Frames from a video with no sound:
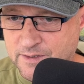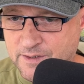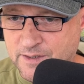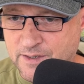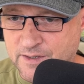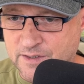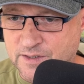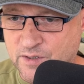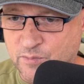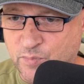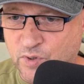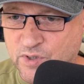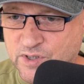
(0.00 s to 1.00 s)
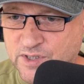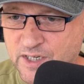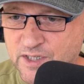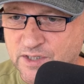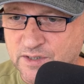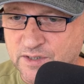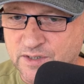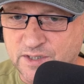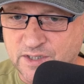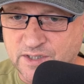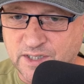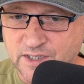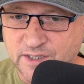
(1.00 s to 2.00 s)
uh, it's in the boys section that's
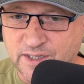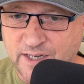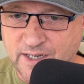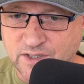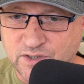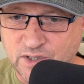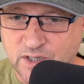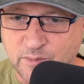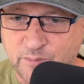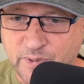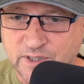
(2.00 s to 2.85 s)
sitting next to it.